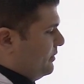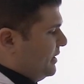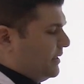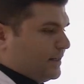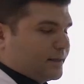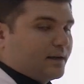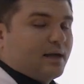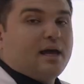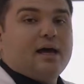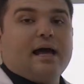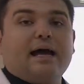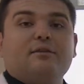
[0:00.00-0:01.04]
here.
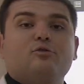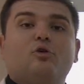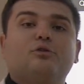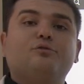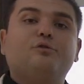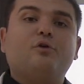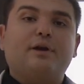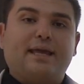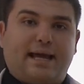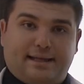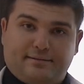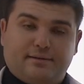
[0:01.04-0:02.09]
And don't
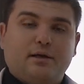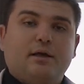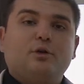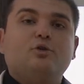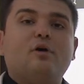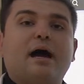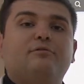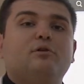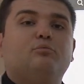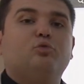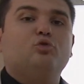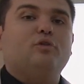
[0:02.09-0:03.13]
forget, you have to
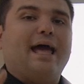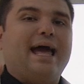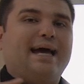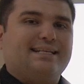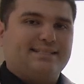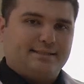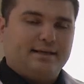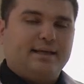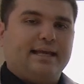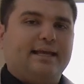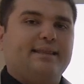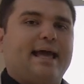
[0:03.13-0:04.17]
put
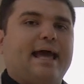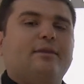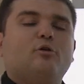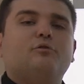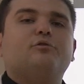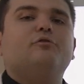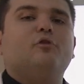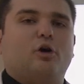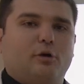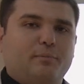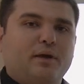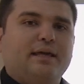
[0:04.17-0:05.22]
s in the end of the
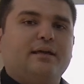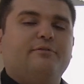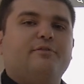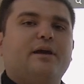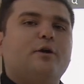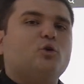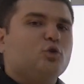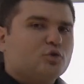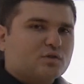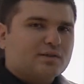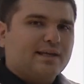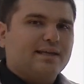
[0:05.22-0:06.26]
verb if we are
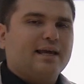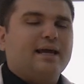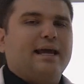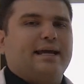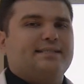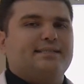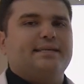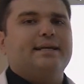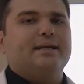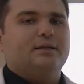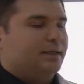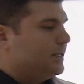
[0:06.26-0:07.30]
using a
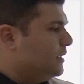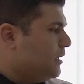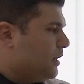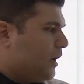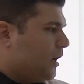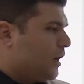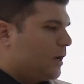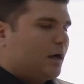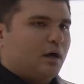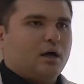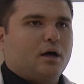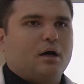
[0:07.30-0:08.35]
singular,
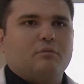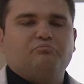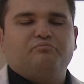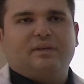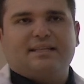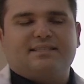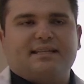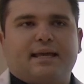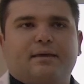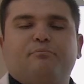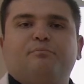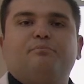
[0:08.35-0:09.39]
let's
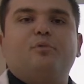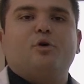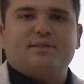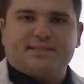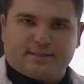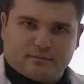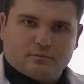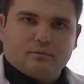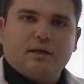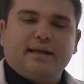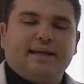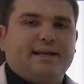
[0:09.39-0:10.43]
say, person
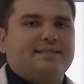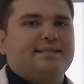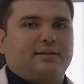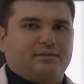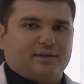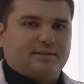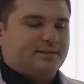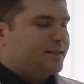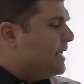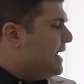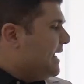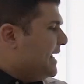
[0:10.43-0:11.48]
in a sentence.
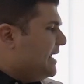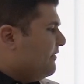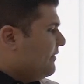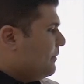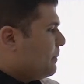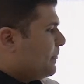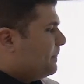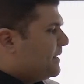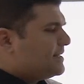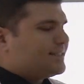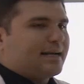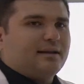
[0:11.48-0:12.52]
If
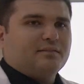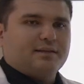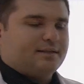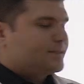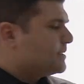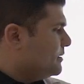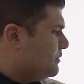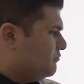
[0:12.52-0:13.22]
this sentence